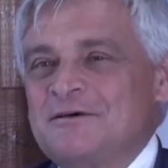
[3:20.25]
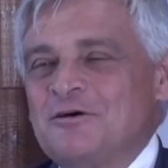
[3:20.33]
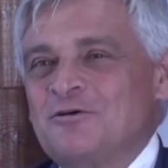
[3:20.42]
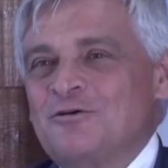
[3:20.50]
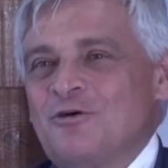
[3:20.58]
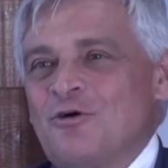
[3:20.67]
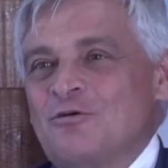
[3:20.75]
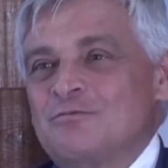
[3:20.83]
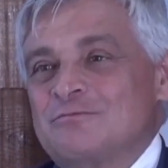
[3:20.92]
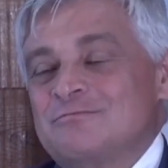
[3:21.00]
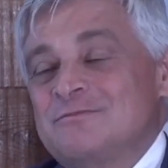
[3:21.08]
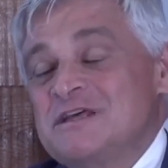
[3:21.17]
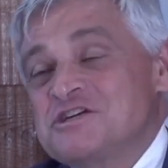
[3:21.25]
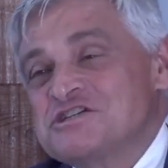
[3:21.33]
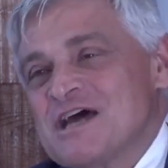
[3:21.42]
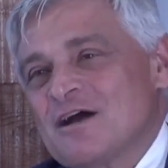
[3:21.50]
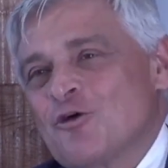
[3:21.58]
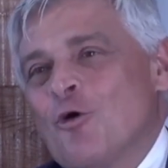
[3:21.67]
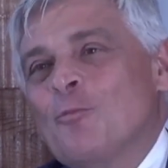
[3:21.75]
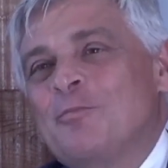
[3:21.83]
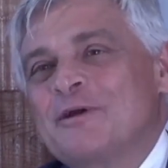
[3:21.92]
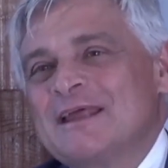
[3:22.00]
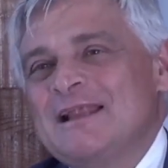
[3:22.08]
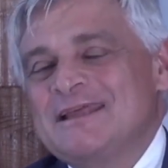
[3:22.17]
Can uh,
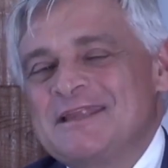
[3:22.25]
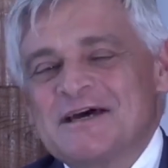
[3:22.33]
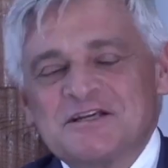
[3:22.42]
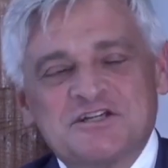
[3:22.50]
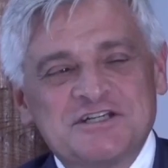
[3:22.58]
digital matters